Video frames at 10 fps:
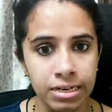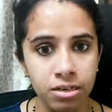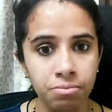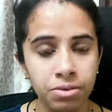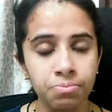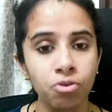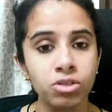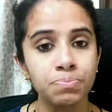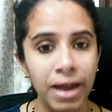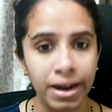little bit
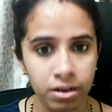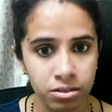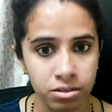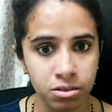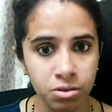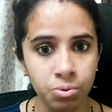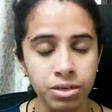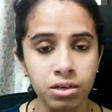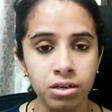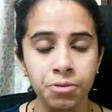more spandex into
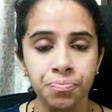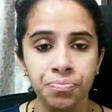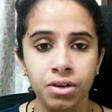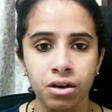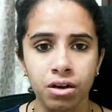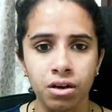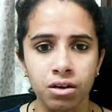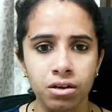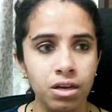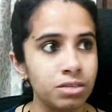it.
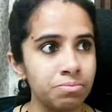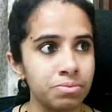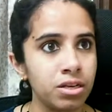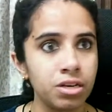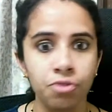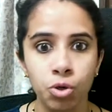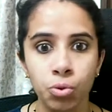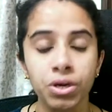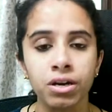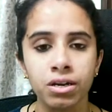Especially what
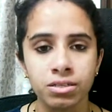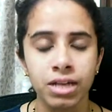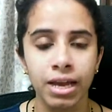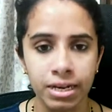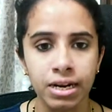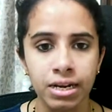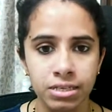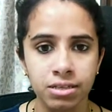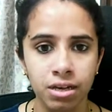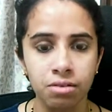you hear as
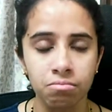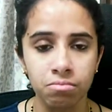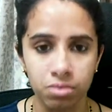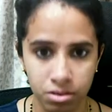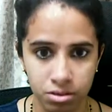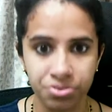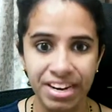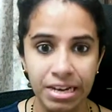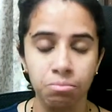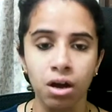lycra is a
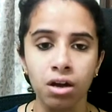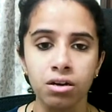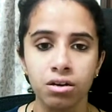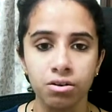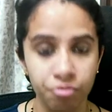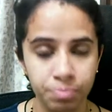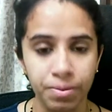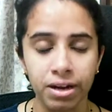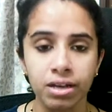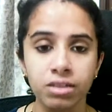trademark
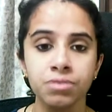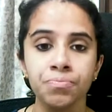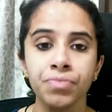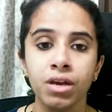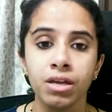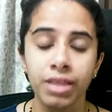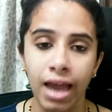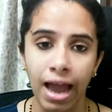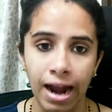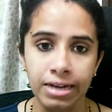spandex.
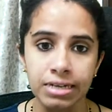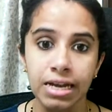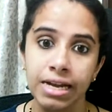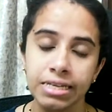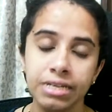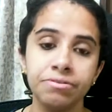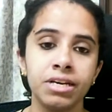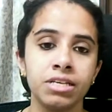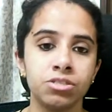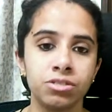They add it and give
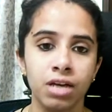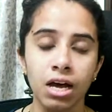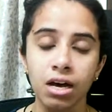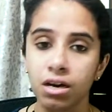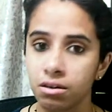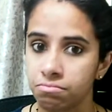it extra